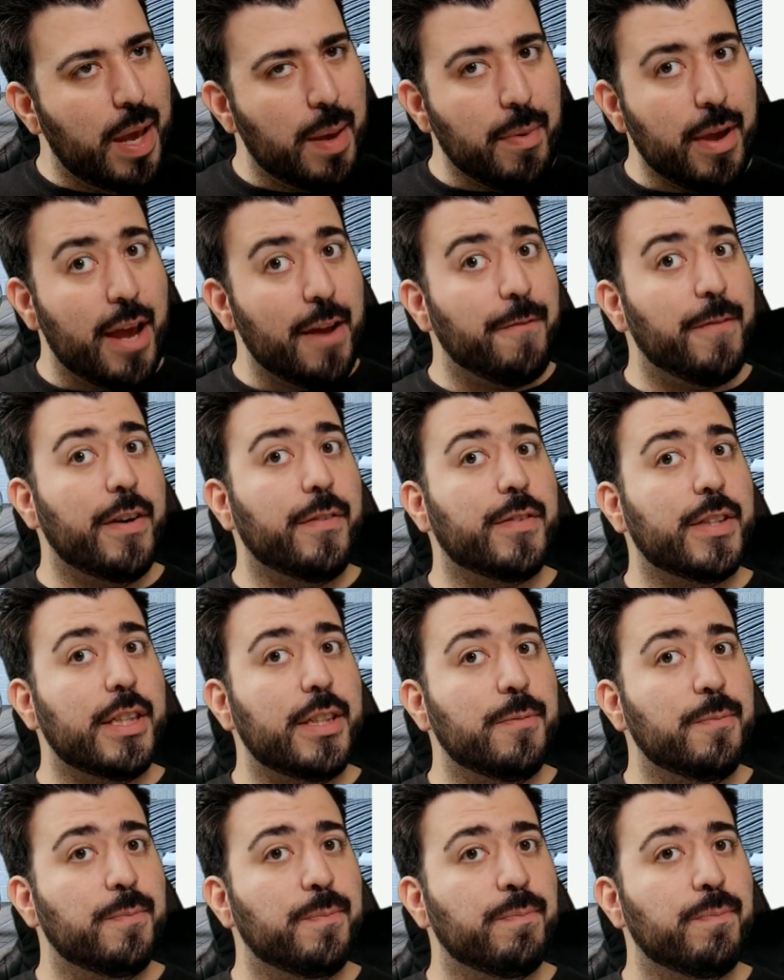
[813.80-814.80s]
maybe
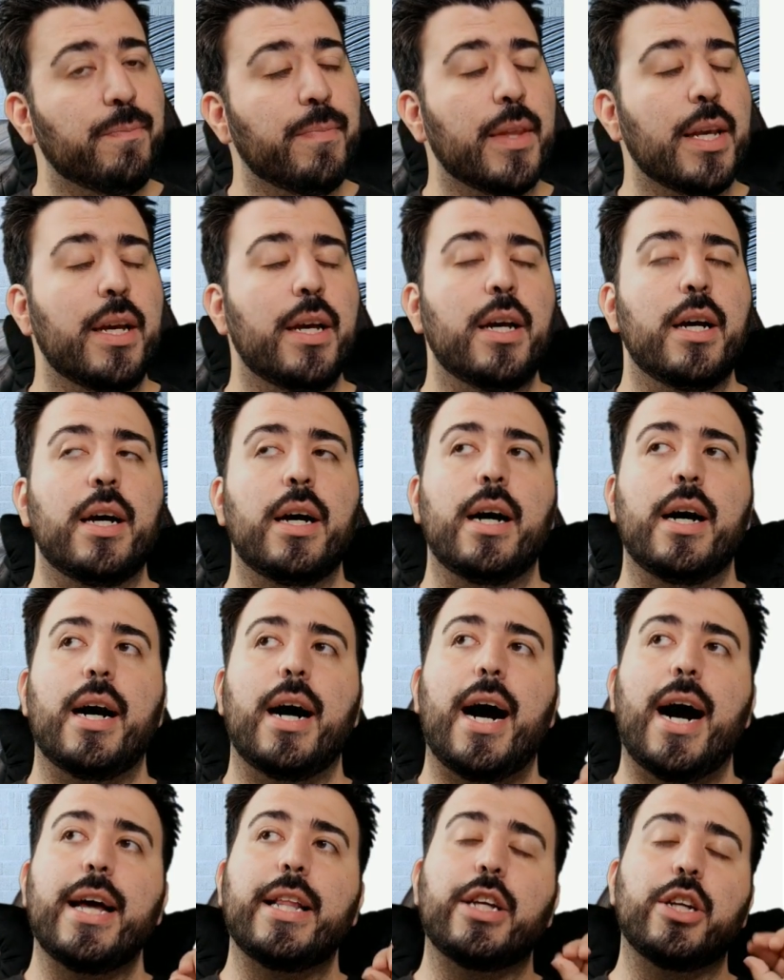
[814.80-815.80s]
850.
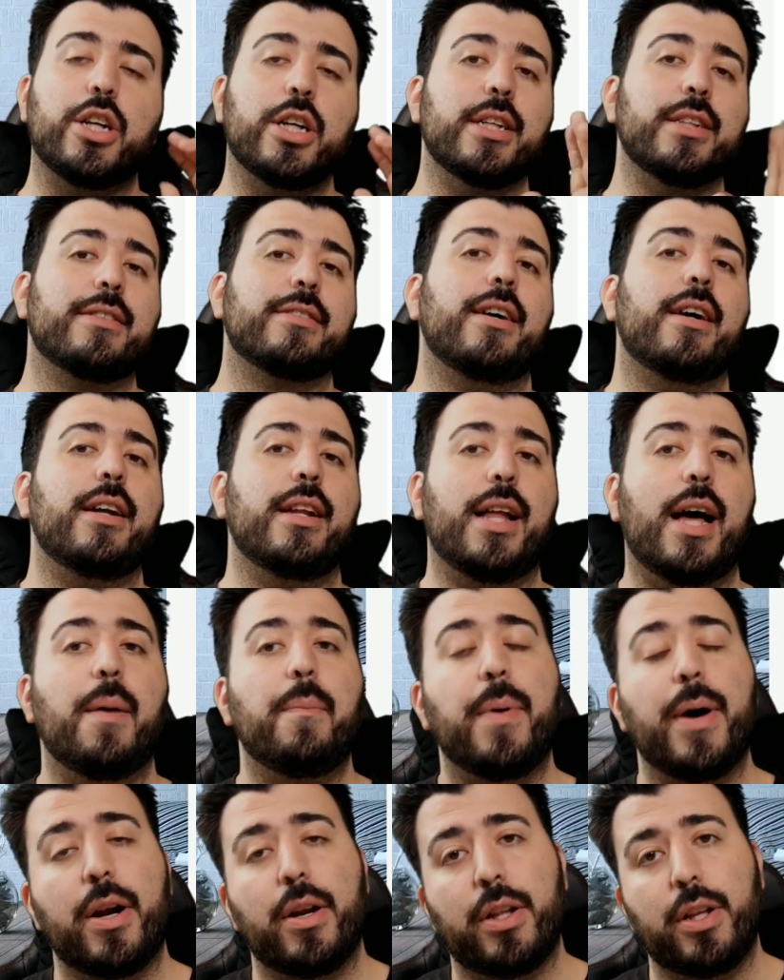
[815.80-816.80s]
I think you're going to sell a
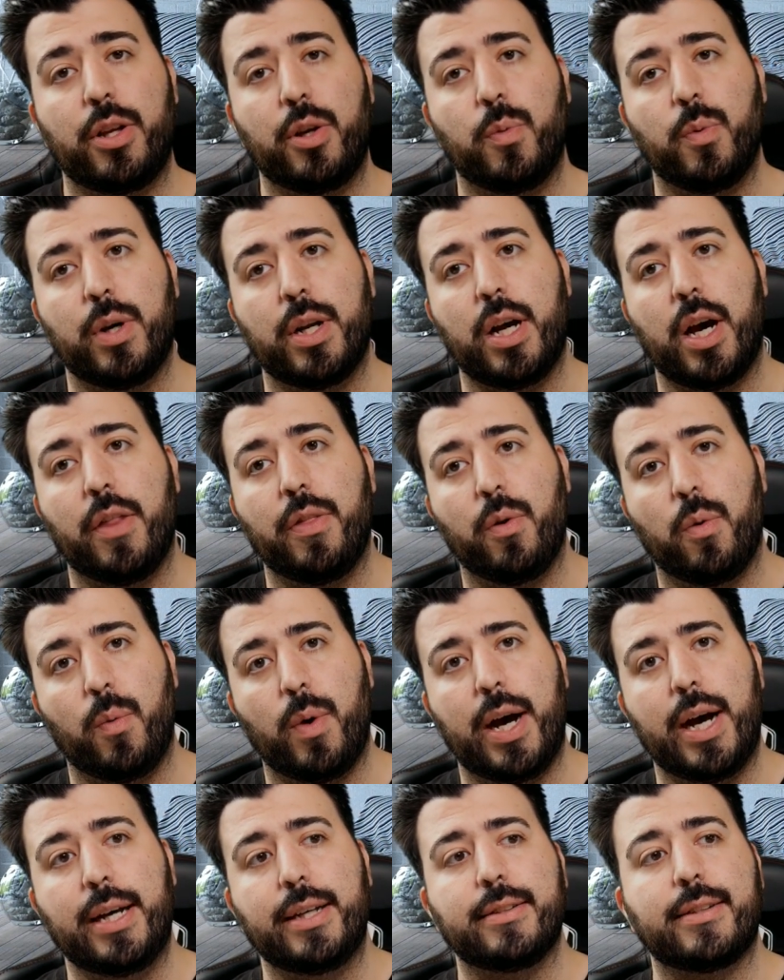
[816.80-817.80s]
lot better than you would
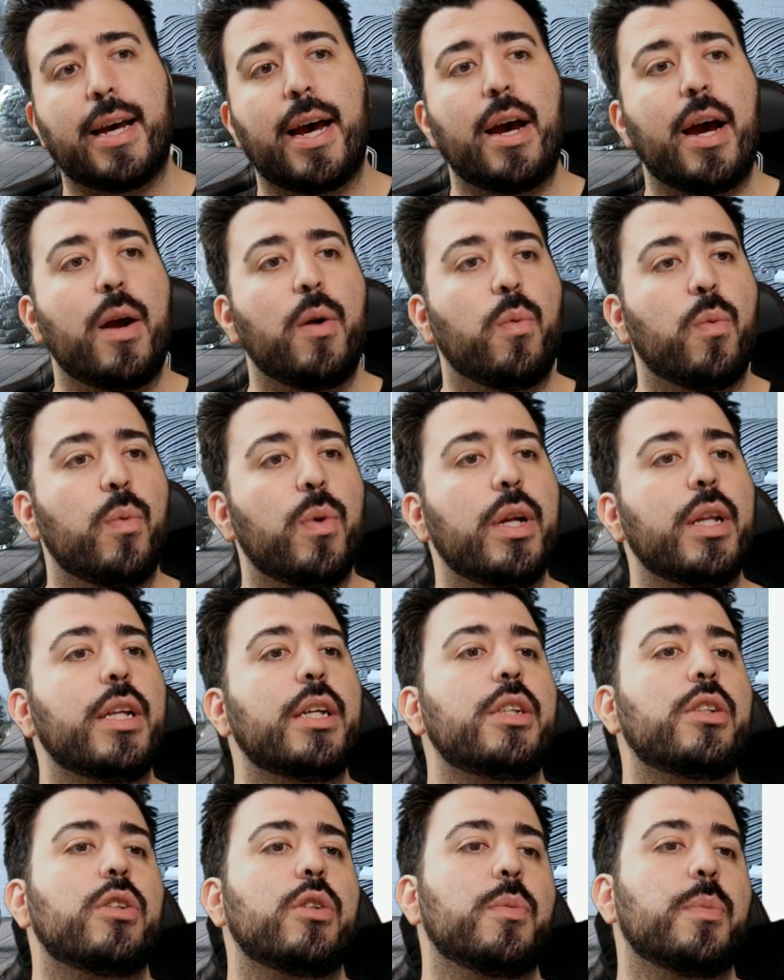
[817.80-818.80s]
otherwise. I, I
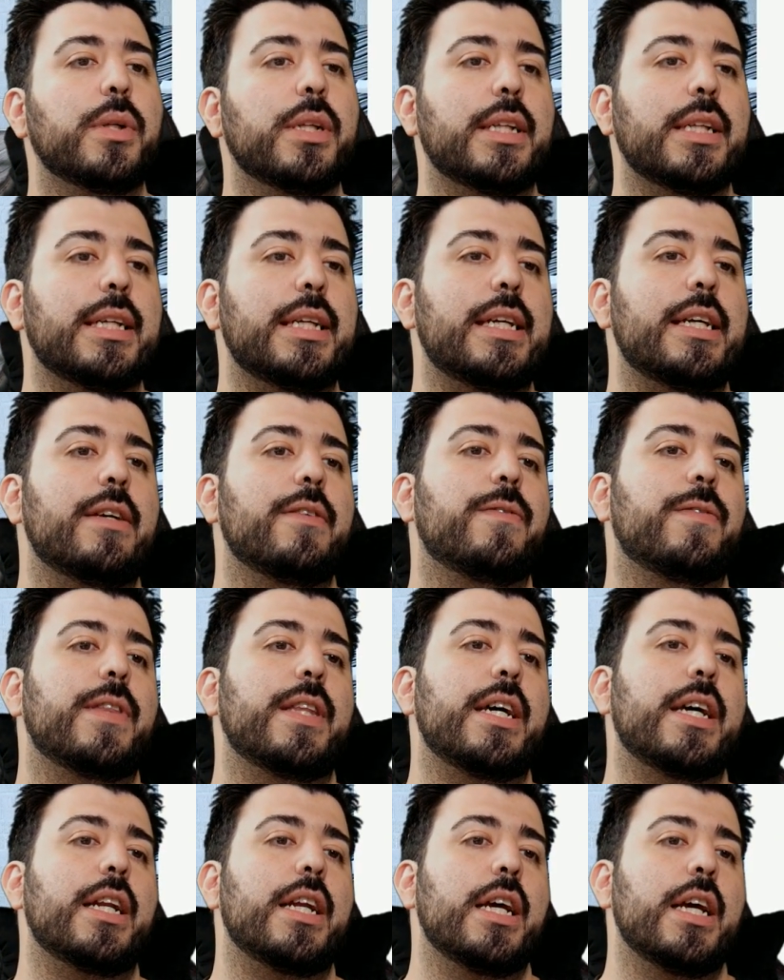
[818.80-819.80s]
really do believe
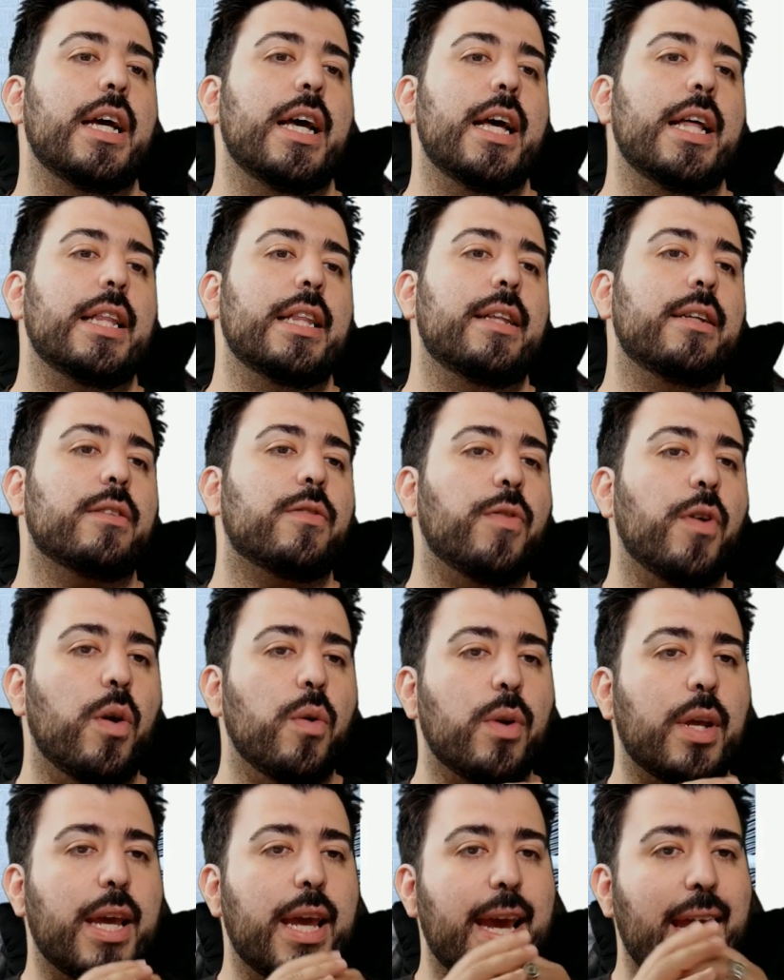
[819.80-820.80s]
that this
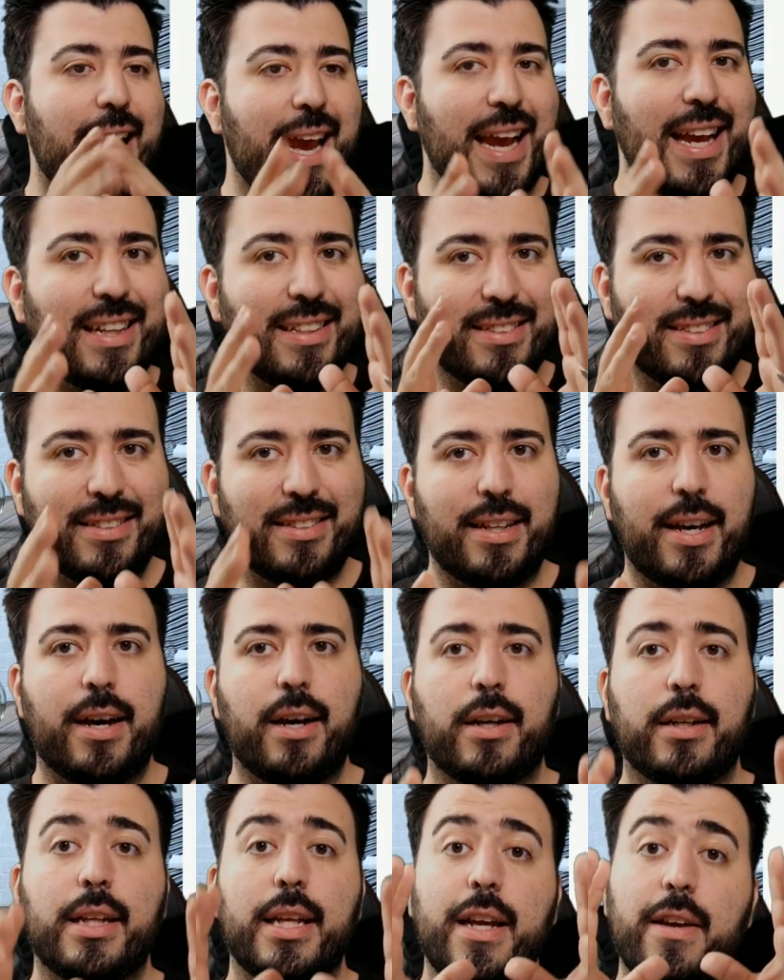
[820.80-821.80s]
phone can
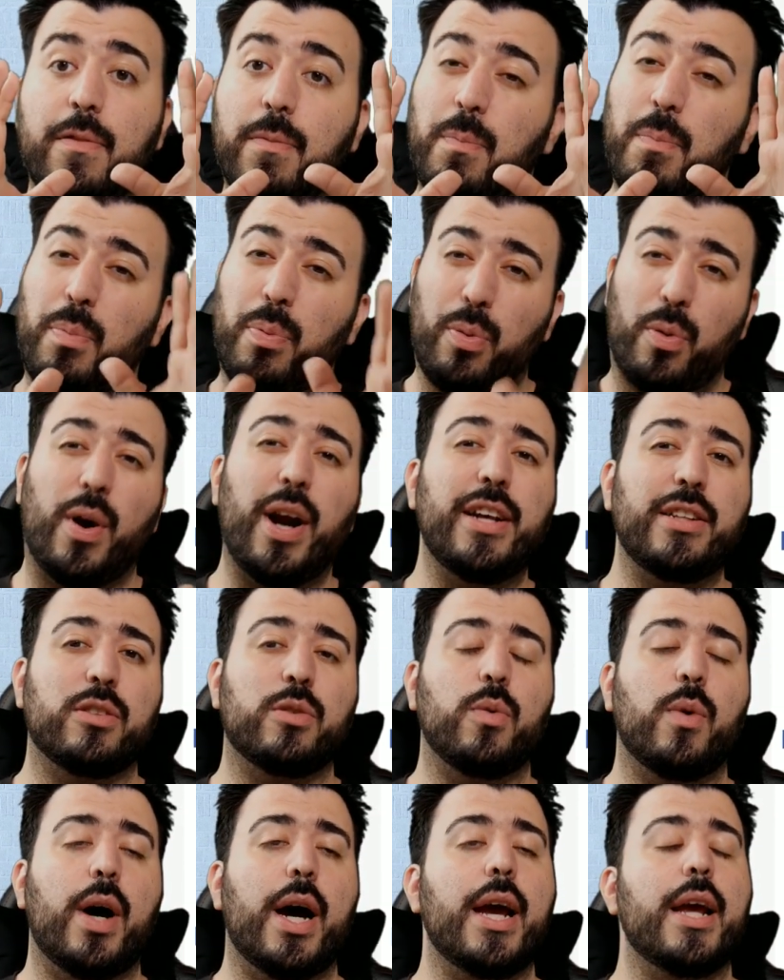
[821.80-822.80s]
sell if
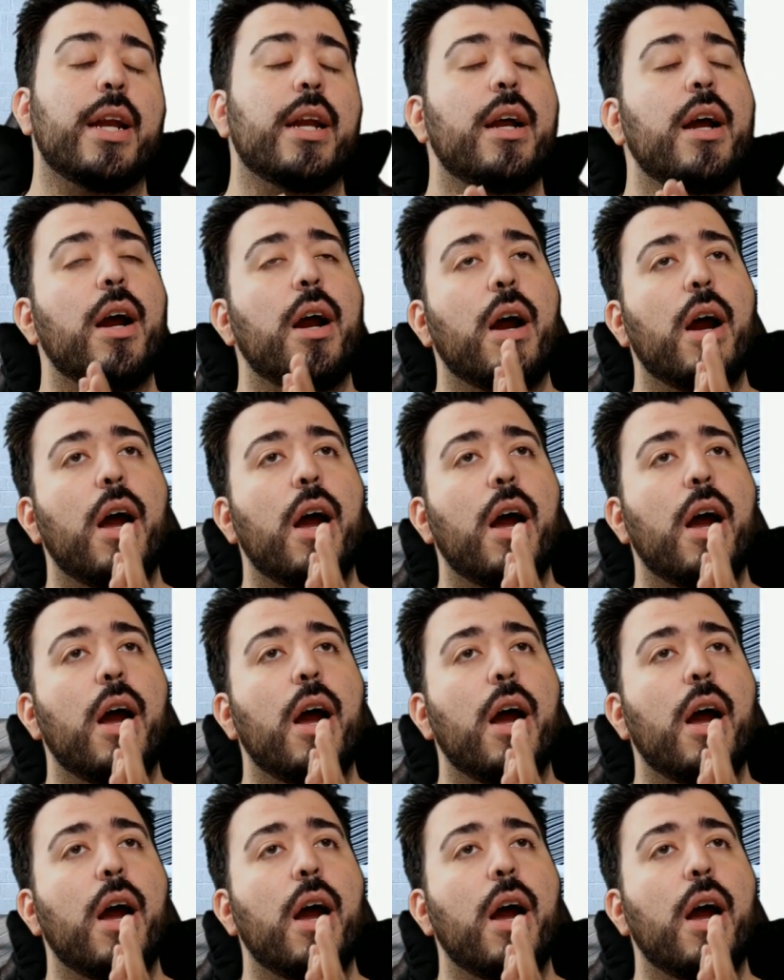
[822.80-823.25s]
priced right.